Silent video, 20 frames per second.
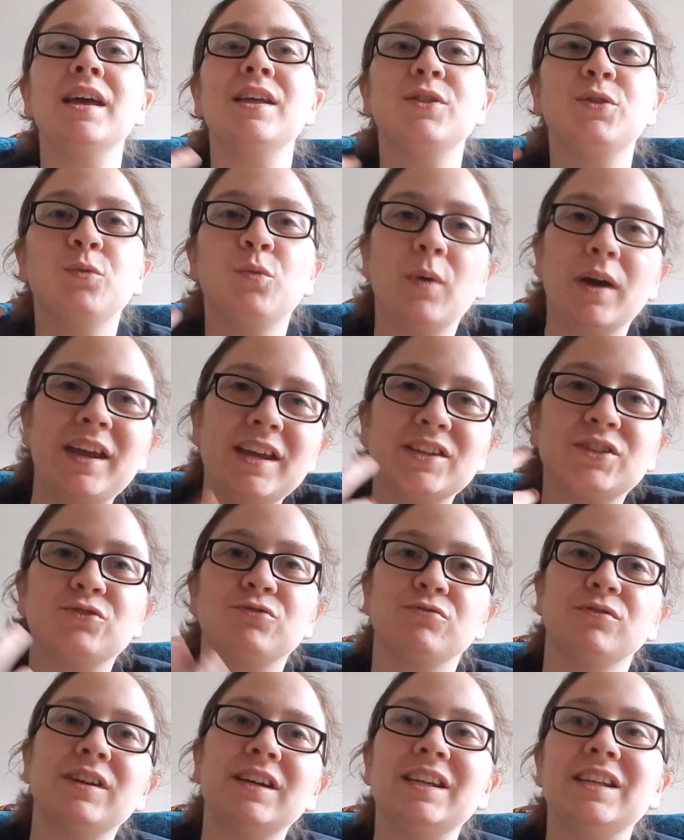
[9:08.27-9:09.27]
the way it's
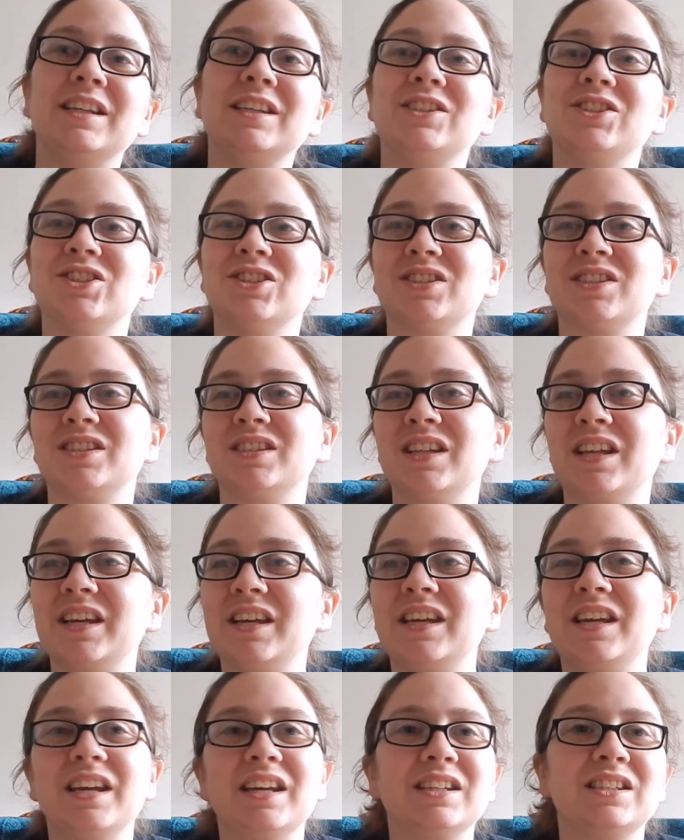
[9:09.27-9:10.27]
written, it's just
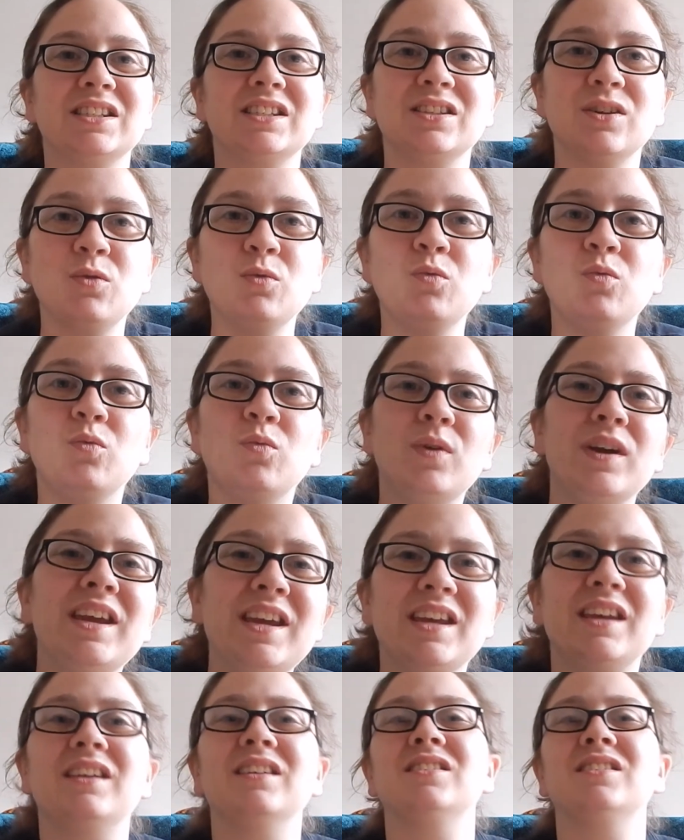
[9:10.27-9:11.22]
like, it's so weak,